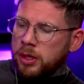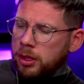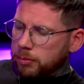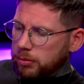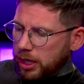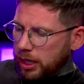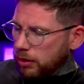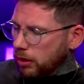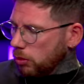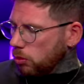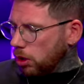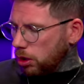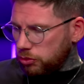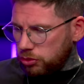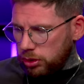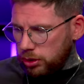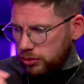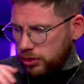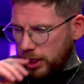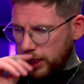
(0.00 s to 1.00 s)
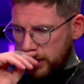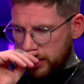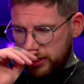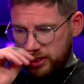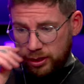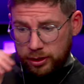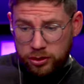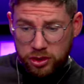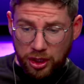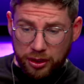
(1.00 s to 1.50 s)
But anyway, what I was going to say
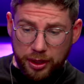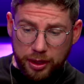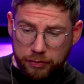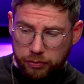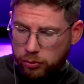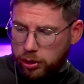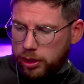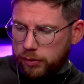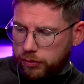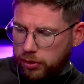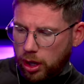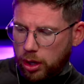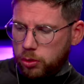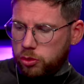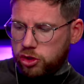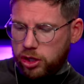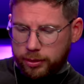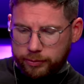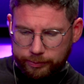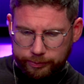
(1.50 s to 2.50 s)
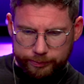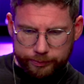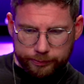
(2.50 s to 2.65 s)
is delivery of coaching.